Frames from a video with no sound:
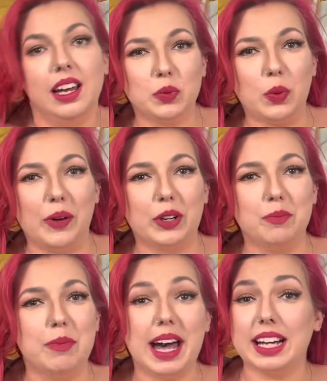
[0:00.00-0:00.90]
Welcome
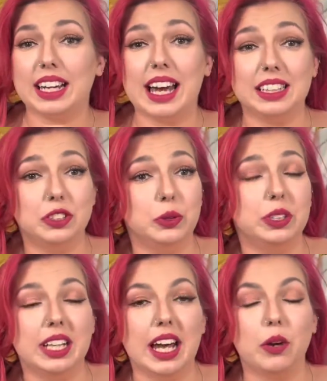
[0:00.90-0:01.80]
back, and
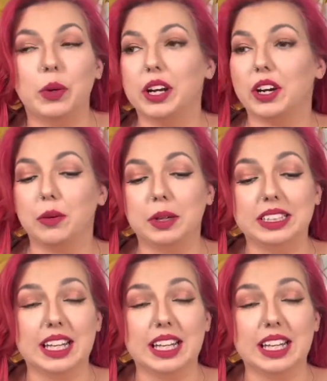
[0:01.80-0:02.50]
today we are going to be